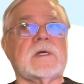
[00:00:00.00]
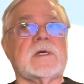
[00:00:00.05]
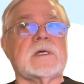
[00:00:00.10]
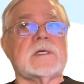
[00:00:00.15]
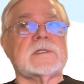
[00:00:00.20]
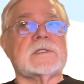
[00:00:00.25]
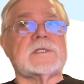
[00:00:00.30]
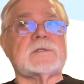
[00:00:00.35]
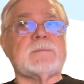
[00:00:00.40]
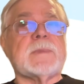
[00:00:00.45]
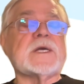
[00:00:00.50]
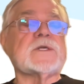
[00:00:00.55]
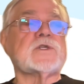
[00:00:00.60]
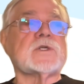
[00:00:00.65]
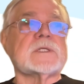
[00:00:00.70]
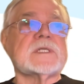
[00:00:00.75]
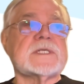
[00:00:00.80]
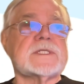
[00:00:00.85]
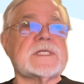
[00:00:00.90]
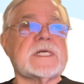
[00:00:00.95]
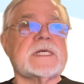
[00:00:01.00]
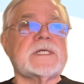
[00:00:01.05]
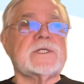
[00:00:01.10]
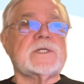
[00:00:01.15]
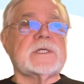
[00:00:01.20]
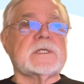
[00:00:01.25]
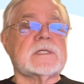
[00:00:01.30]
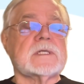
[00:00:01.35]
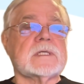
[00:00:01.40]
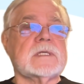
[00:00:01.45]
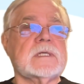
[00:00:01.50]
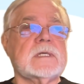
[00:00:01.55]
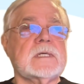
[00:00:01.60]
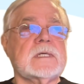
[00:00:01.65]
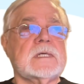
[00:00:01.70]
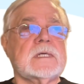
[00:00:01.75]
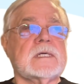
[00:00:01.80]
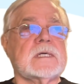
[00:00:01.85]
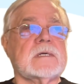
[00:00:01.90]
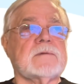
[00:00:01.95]
specialization
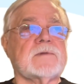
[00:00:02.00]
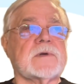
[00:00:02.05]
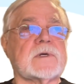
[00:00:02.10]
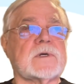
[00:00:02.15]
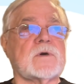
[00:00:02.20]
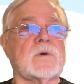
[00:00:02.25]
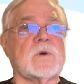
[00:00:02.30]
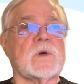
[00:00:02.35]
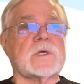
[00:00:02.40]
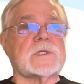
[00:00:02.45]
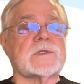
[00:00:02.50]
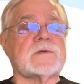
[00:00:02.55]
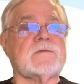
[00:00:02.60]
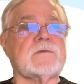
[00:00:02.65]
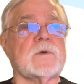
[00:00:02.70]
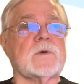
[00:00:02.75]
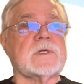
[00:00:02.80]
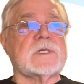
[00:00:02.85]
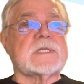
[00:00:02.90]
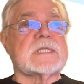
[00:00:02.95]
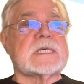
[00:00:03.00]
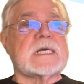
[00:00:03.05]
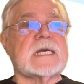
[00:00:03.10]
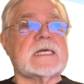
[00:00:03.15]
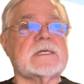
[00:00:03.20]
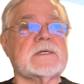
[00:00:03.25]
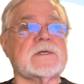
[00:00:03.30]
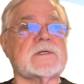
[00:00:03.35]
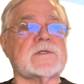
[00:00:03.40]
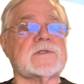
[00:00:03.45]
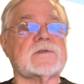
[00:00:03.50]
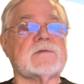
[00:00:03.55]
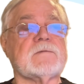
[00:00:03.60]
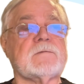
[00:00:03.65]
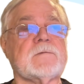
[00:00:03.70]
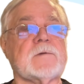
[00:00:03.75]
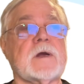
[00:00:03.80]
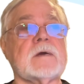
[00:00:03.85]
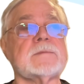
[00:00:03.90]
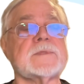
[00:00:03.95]
of a course for designers
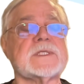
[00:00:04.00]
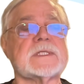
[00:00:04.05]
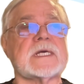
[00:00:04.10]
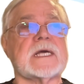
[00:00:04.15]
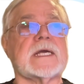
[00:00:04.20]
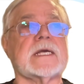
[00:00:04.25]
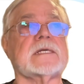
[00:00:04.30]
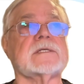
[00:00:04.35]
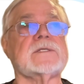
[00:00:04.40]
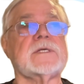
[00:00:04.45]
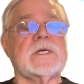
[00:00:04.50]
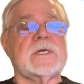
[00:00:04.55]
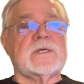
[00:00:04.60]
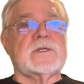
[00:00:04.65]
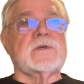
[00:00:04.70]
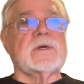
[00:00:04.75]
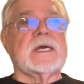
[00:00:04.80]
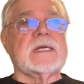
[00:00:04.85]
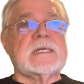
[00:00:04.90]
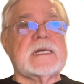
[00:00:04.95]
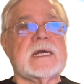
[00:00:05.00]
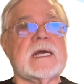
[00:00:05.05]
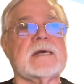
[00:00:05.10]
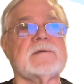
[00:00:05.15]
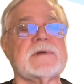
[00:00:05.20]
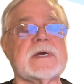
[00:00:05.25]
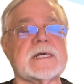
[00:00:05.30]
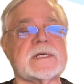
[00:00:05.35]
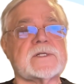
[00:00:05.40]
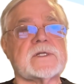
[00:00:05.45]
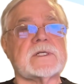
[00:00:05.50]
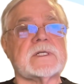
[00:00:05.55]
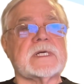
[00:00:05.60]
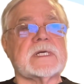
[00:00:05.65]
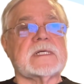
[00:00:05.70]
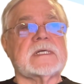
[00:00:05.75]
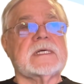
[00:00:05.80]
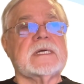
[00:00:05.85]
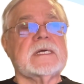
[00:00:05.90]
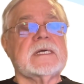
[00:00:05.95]
from science. You had to have
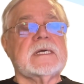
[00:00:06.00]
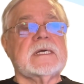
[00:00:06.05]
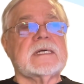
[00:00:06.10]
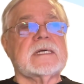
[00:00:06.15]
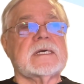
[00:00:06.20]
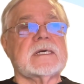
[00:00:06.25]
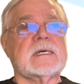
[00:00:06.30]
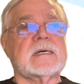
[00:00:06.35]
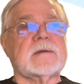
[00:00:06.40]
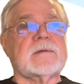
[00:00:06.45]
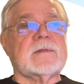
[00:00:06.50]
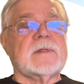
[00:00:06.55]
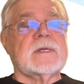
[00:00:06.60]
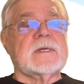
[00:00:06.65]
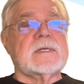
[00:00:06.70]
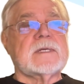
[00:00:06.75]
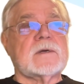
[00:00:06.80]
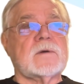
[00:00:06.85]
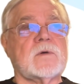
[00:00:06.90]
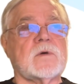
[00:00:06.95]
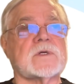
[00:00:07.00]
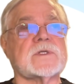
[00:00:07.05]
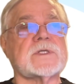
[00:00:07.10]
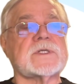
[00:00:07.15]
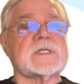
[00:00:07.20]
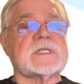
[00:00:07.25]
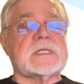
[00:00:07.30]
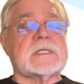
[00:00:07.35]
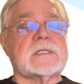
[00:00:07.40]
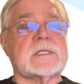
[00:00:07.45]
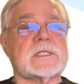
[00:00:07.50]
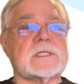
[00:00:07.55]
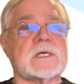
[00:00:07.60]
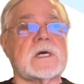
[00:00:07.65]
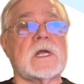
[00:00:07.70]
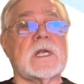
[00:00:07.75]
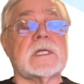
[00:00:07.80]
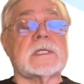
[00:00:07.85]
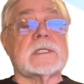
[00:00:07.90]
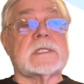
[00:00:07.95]
actually courses in
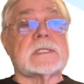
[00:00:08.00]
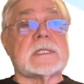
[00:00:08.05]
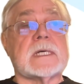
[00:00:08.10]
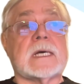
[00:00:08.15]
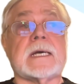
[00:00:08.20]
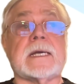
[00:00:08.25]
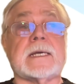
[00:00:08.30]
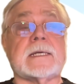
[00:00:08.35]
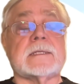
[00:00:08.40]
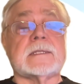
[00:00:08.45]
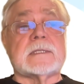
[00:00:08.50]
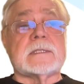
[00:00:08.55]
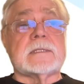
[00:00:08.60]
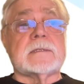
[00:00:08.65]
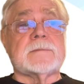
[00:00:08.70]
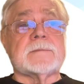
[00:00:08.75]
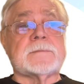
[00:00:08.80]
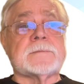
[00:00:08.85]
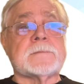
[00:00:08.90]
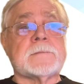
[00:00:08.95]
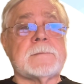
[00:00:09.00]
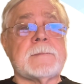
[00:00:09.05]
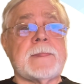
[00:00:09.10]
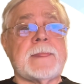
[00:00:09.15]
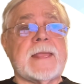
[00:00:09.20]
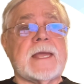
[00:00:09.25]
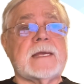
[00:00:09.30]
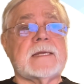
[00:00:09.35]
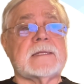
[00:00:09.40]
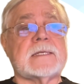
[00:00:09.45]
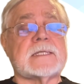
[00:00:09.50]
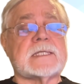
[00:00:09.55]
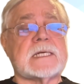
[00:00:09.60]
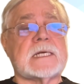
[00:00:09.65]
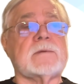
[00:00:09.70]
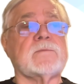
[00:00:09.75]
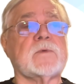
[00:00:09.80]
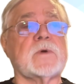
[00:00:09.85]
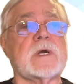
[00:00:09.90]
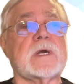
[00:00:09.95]
solid science, and the
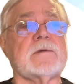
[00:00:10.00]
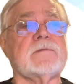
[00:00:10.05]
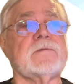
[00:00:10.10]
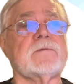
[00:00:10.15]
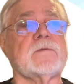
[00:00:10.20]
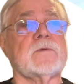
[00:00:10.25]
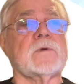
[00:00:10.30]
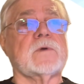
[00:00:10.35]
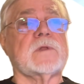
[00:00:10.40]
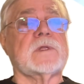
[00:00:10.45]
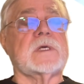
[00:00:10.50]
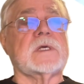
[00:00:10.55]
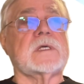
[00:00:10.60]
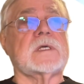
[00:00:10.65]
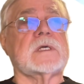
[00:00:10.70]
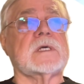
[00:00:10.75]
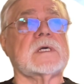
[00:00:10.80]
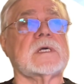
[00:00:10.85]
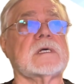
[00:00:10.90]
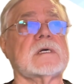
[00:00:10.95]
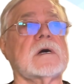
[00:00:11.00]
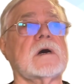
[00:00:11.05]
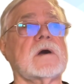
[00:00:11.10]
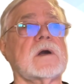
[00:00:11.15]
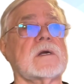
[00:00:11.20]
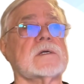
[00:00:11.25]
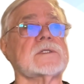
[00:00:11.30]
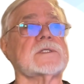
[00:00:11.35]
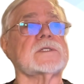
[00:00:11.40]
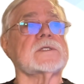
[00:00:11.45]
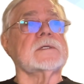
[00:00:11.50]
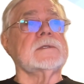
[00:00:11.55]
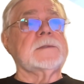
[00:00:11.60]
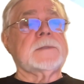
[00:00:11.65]
same way for the arts.